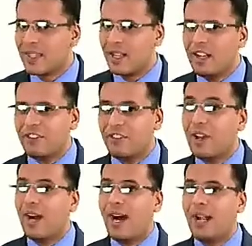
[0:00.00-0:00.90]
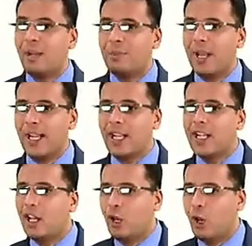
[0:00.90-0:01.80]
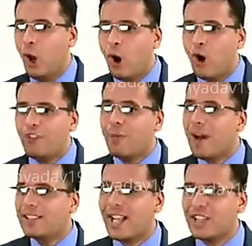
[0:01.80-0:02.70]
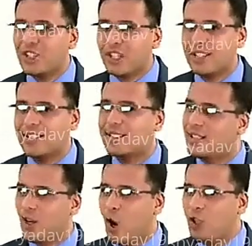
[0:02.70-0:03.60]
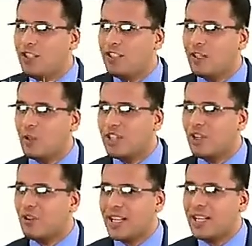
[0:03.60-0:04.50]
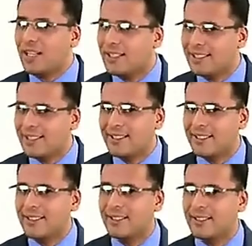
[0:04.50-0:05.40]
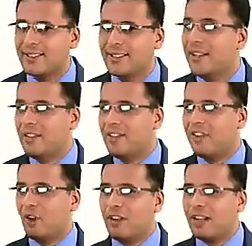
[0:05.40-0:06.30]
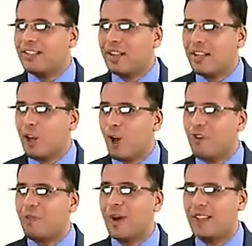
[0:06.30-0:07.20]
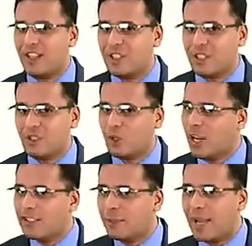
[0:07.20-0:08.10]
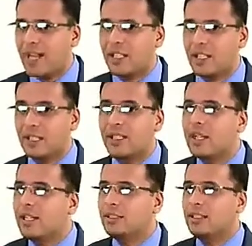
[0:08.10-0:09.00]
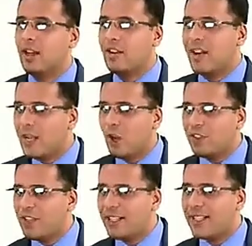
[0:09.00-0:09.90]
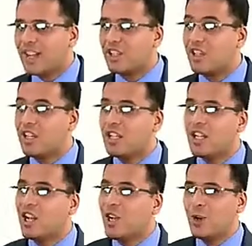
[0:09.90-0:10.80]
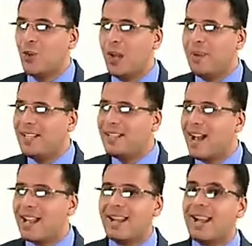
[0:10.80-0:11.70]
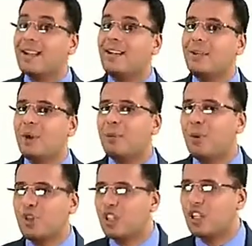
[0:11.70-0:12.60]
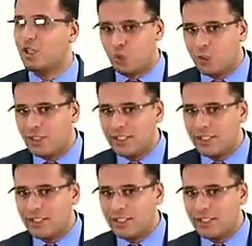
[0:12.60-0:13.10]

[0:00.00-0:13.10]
If I apply law of mass action on this equation right here, we have already studied law of mass action, so let's apply it here. The rate of the reaction will be directly proportional to